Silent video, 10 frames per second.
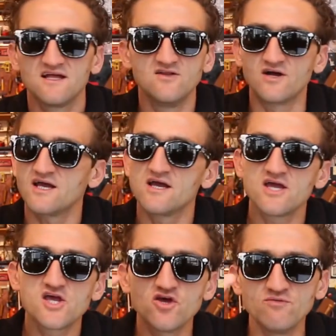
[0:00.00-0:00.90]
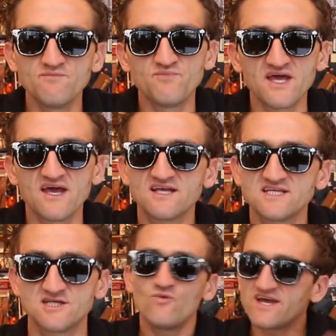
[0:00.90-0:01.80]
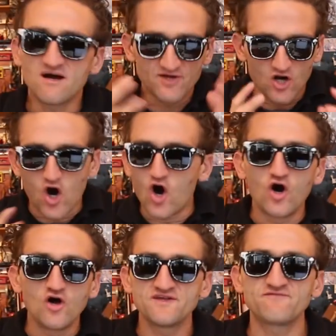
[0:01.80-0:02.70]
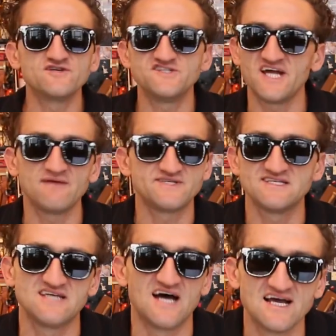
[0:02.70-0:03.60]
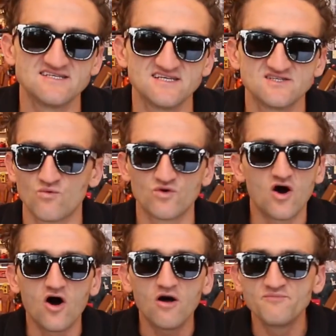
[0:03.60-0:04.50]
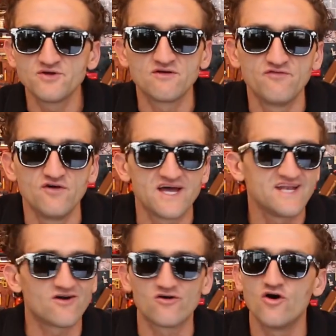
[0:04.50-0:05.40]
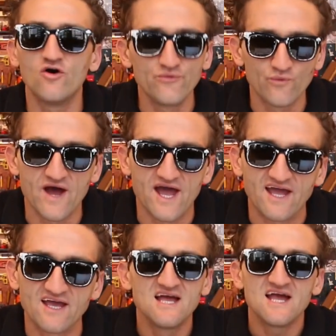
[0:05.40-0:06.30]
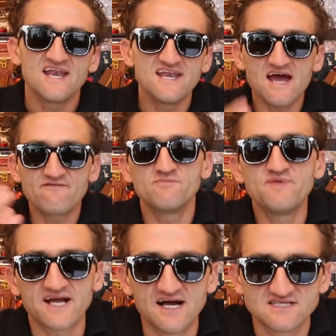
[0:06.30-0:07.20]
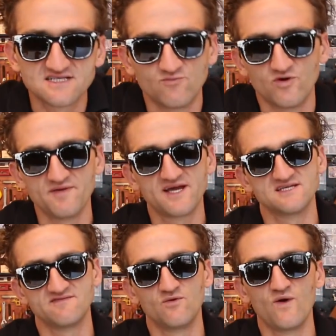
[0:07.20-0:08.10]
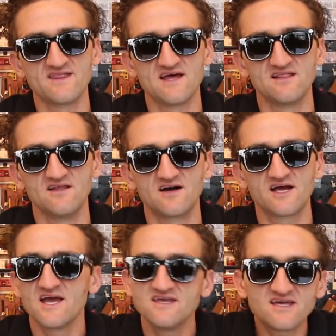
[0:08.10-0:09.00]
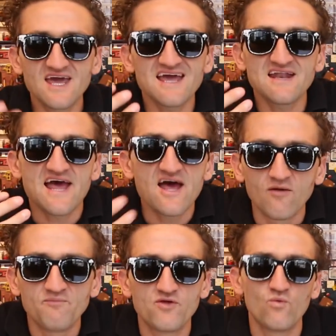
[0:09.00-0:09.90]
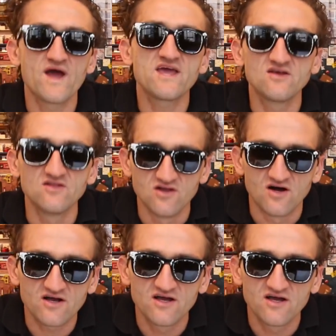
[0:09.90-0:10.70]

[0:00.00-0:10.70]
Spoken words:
Look, human beings, we come in all different shapes and sizes. We're all beautiful in our own way. Never pick on someone because of the way they look. You can't help the way you look.